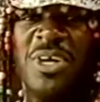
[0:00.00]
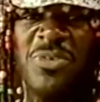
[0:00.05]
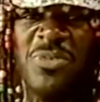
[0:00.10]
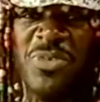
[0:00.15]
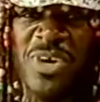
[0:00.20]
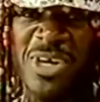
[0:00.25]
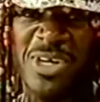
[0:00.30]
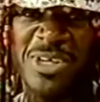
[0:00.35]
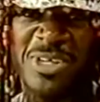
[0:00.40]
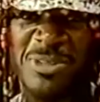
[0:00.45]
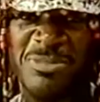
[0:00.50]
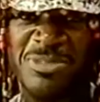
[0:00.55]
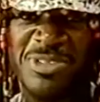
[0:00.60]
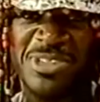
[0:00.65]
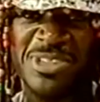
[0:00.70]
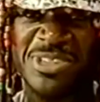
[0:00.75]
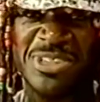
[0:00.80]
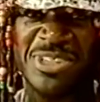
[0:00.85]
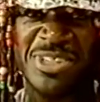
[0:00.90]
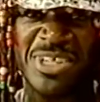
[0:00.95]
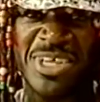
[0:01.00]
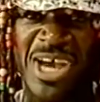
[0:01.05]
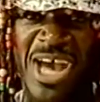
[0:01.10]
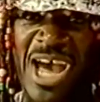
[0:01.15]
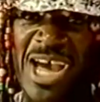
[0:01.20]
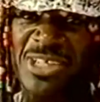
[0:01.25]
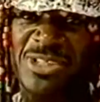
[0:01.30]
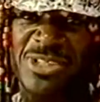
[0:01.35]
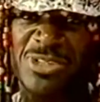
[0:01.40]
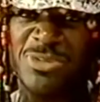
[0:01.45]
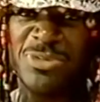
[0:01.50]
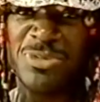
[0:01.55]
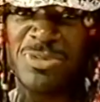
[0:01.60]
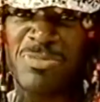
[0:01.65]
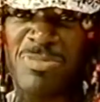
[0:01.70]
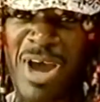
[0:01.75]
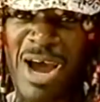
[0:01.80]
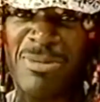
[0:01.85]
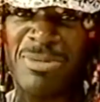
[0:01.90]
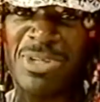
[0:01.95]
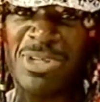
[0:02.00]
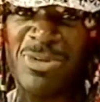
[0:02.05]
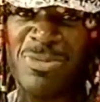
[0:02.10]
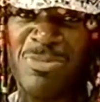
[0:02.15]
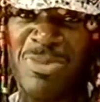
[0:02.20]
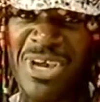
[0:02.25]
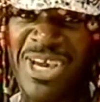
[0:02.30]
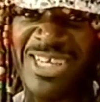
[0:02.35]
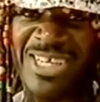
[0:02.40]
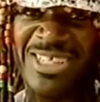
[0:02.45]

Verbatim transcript: Welcome to Hot Two's Barbecue Pit.